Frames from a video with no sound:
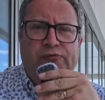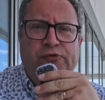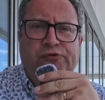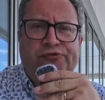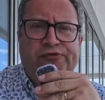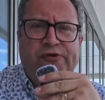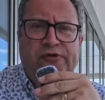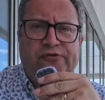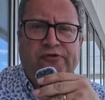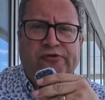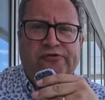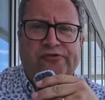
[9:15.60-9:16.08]

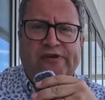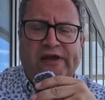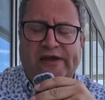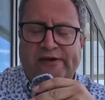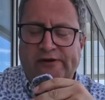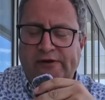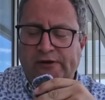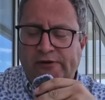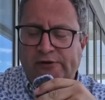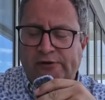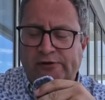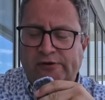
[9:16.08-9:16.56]
also just
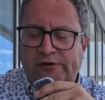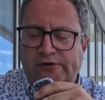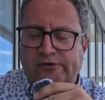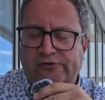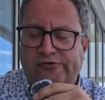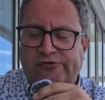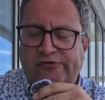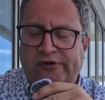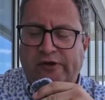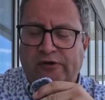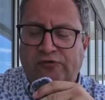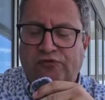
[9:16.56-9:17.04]
taken a look at
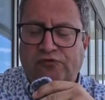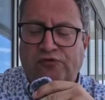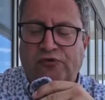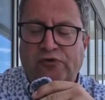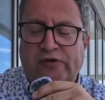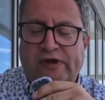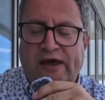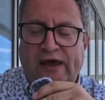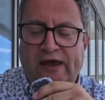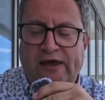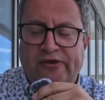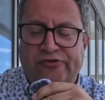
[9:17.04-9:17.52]

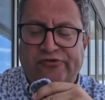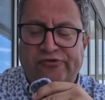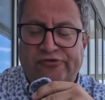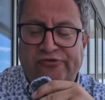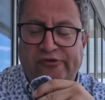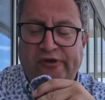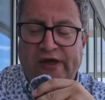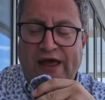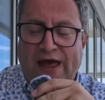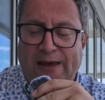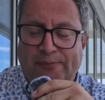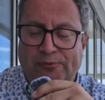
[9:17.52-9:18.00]
Fouquet's
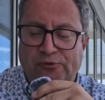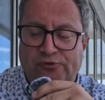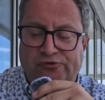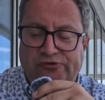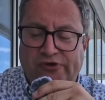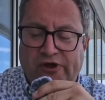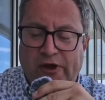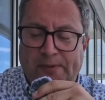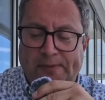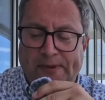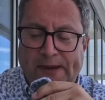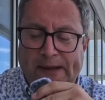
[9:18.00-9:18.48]
Abu
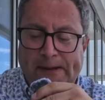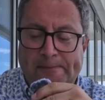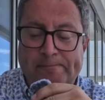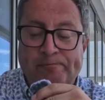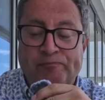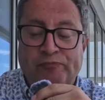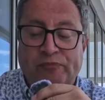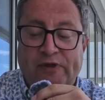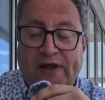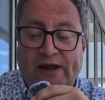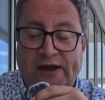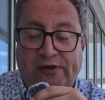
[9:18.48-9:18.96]
Dhabi
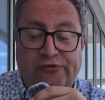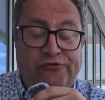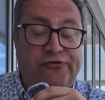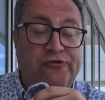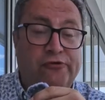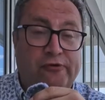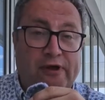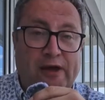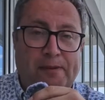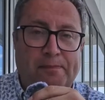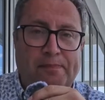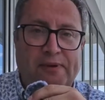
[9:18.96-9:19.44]

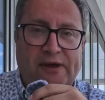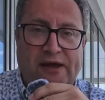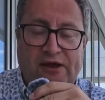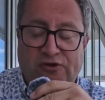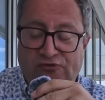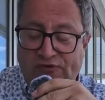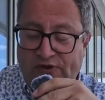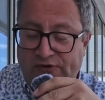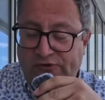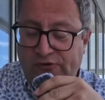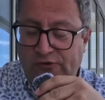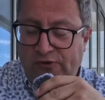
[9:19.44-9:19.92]
Instagram page.
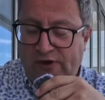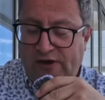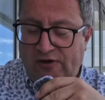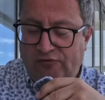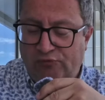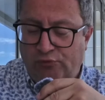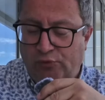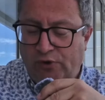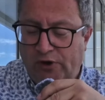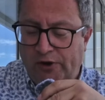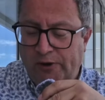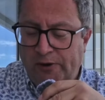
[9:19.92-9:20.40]
They do
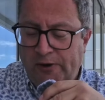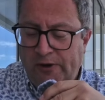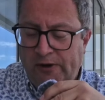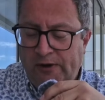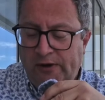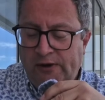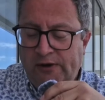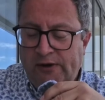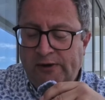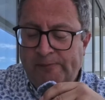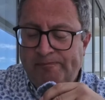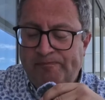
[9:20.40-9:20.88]
have one,
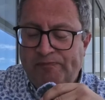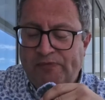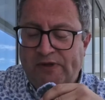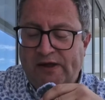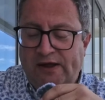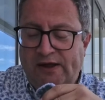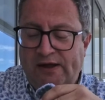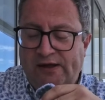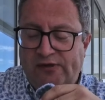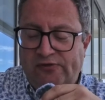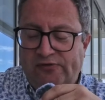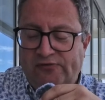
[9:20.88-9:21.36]

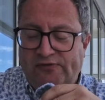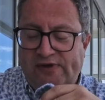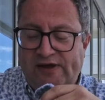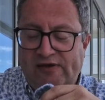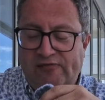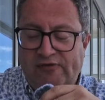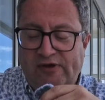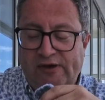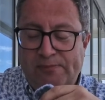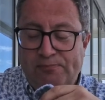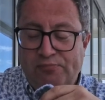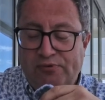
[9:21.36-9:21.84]
and they're
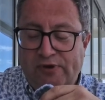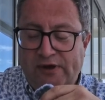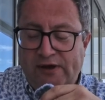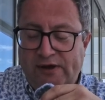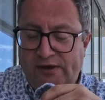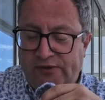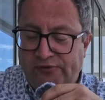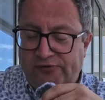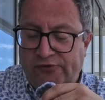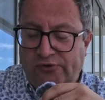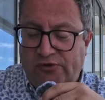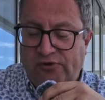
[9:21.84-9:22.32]
very
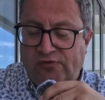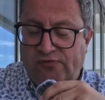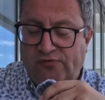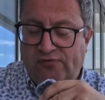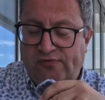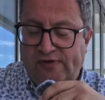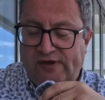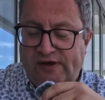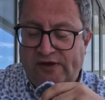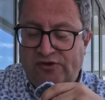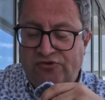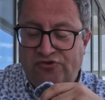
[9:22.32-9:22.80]
proud of
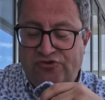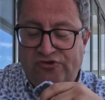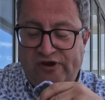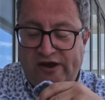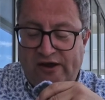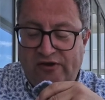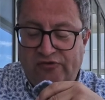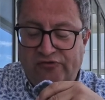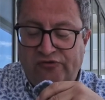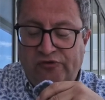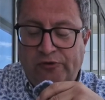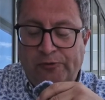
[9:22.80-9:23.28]
their
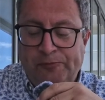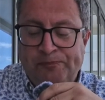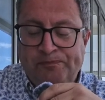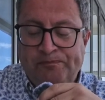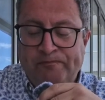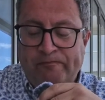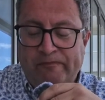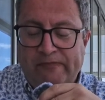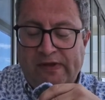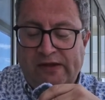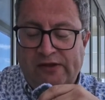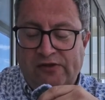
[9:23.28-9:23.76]
chef
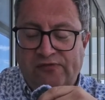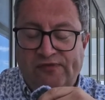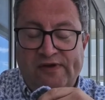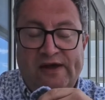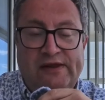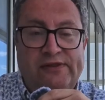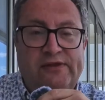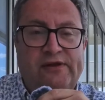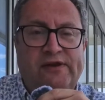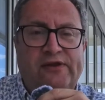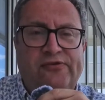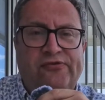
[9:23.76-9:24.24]
and the
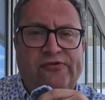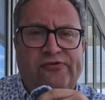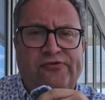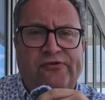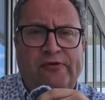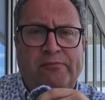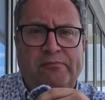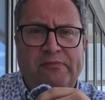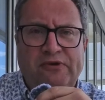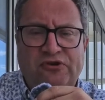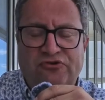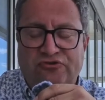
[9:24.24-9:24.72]
fact that this is a
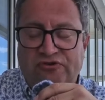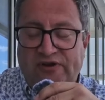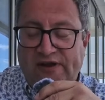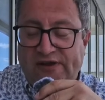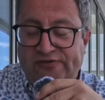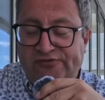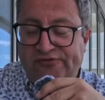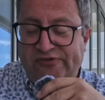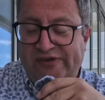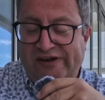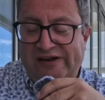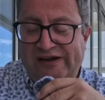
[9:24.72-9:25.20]
Michelin
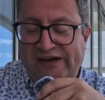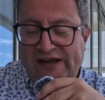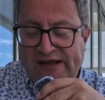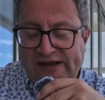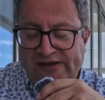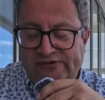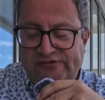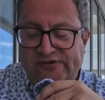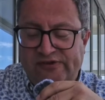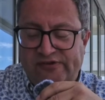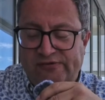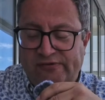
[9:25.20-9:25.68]

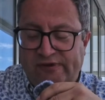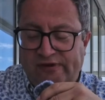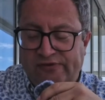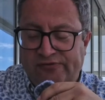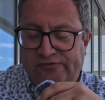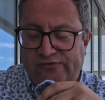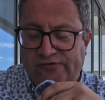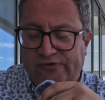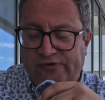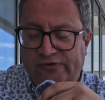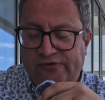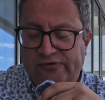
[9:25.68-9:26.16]
selected
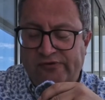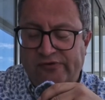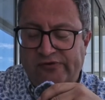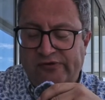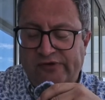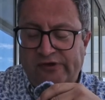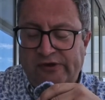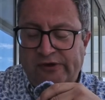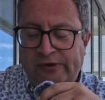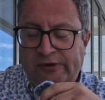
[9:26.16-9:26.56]
restaurant.